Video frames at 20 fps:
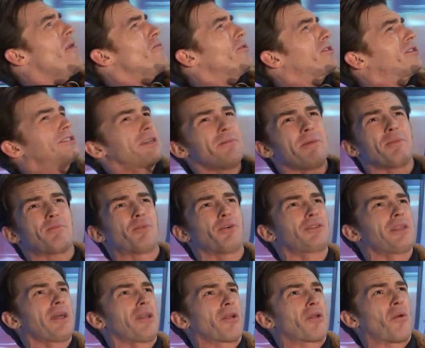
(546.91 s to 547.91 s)
would somebody
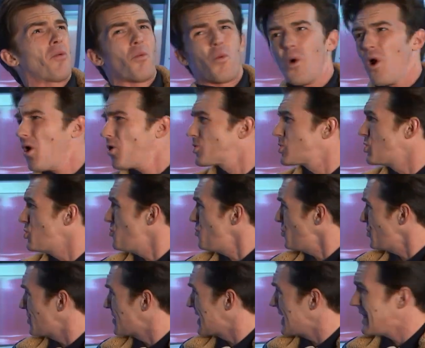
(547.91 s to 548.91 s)
put that on a wall? Do you
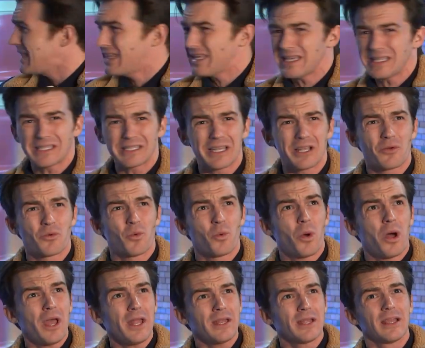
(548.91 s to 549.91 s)
see this? Like,
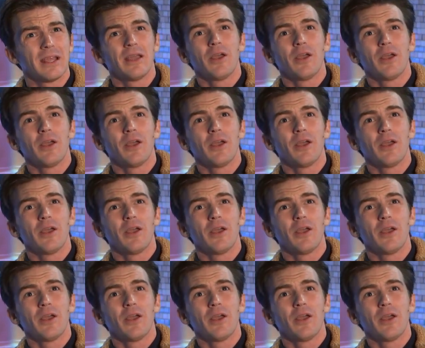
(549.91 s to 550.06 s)
what?